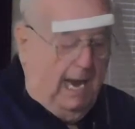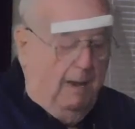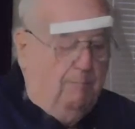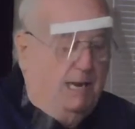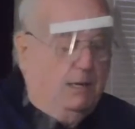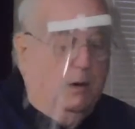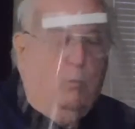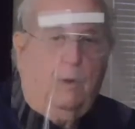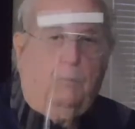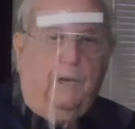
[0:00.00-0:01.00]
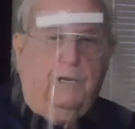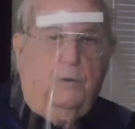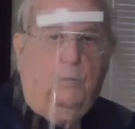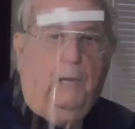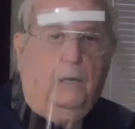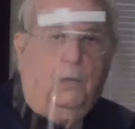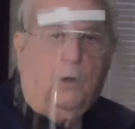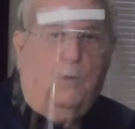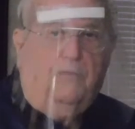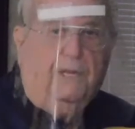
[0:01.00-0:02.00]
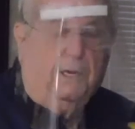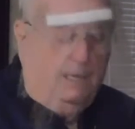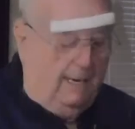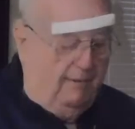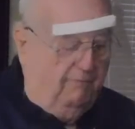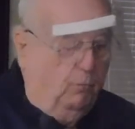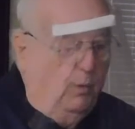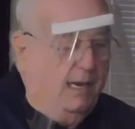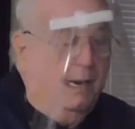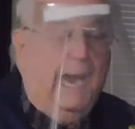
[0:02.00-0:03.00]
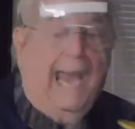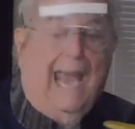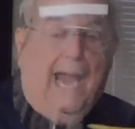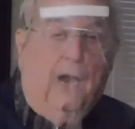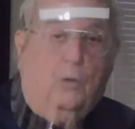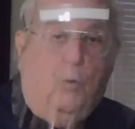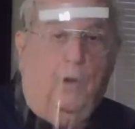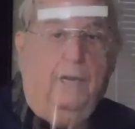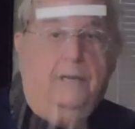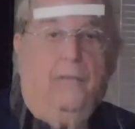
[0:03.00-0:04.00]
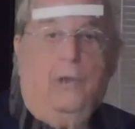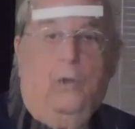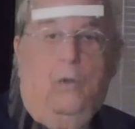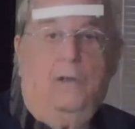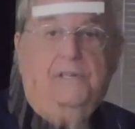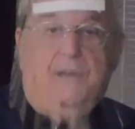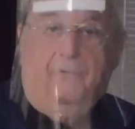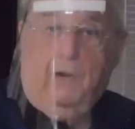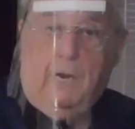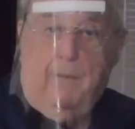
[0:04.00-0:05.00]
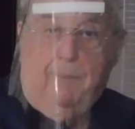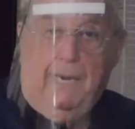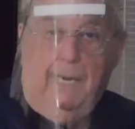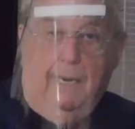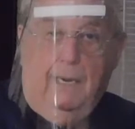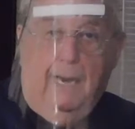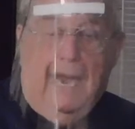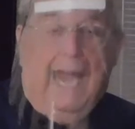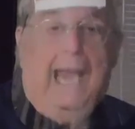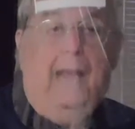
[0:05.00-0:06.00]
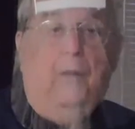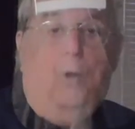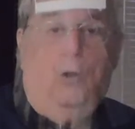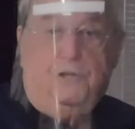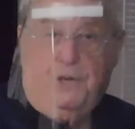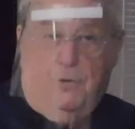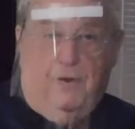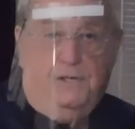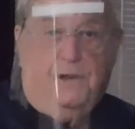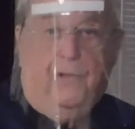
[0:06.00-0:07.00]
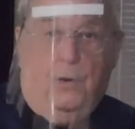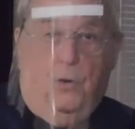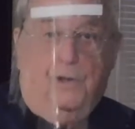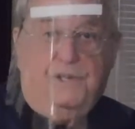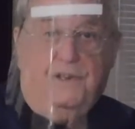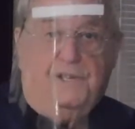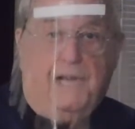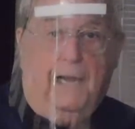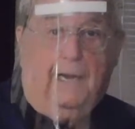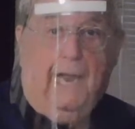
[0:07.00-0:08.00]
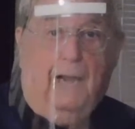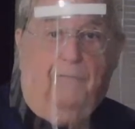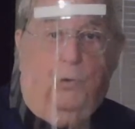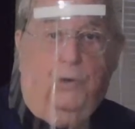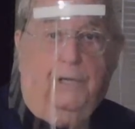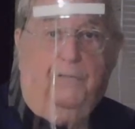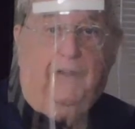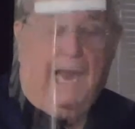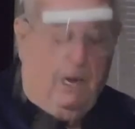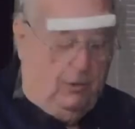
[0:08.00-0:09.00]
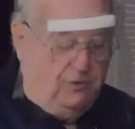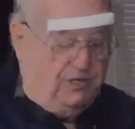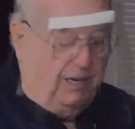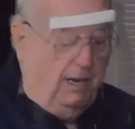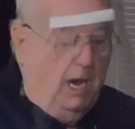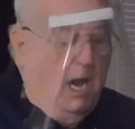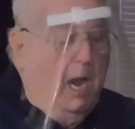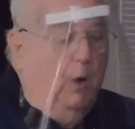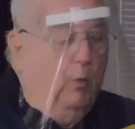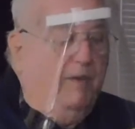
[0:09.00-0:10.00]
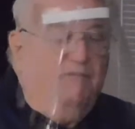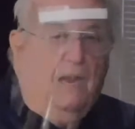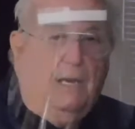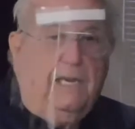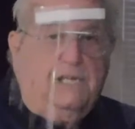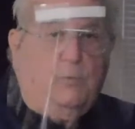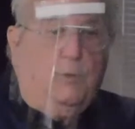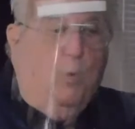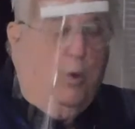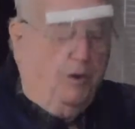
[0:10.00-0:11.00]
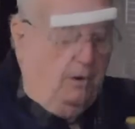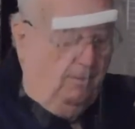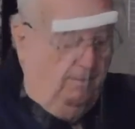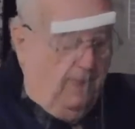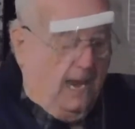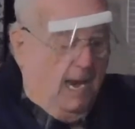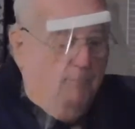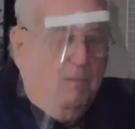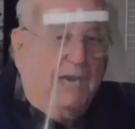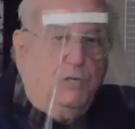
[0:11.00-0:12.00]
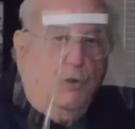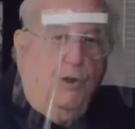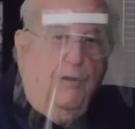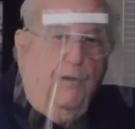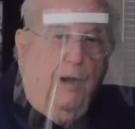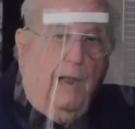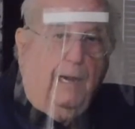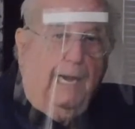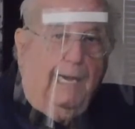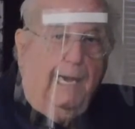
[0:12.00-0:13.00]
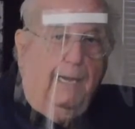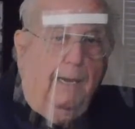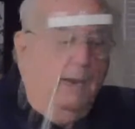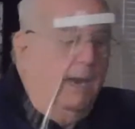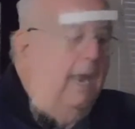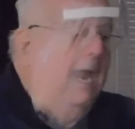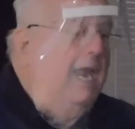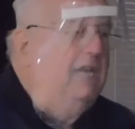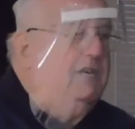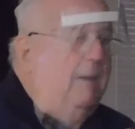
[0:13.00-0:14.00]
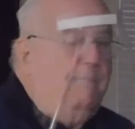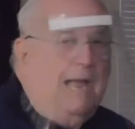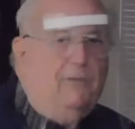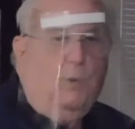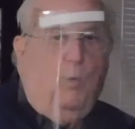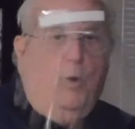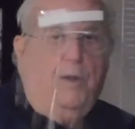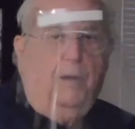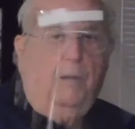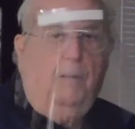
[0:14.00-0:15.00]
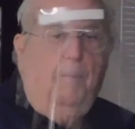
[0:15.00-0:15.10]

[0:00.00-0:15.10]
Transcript: But what we do, we look over the glove. And according to the laws of the company, and also these are the laws of the state of California of Cal OSHA. We fill these with water, make sure that they're not leaking, dump out the water,